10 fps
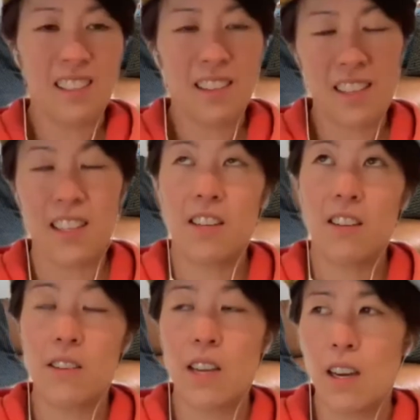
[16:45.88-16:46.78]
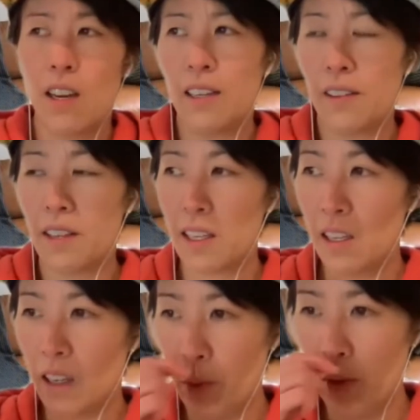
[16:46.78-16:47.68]
thank you. Yeah. And I think,
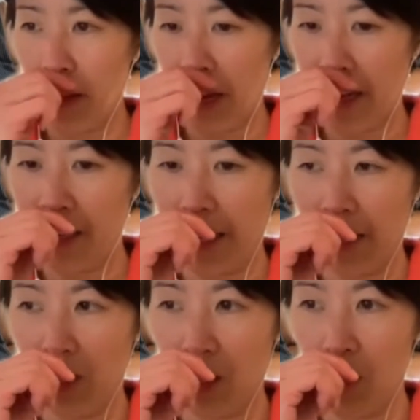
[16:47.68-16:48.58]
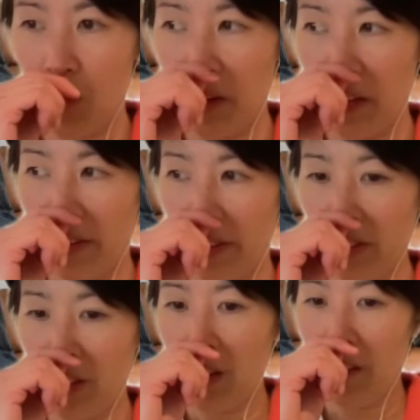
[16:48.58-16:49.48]
with the ADHD
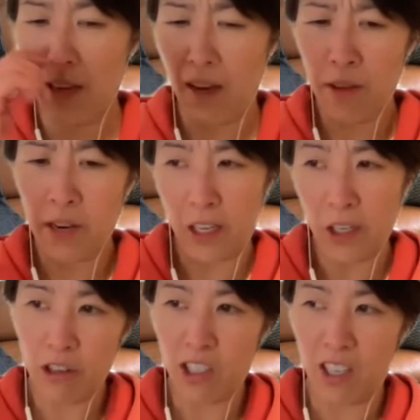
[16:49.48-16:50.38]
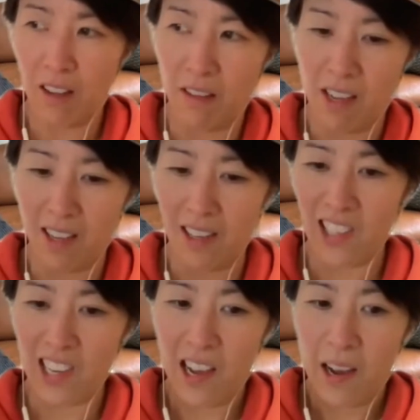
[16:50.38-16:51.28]
audience, the other interesting thing is,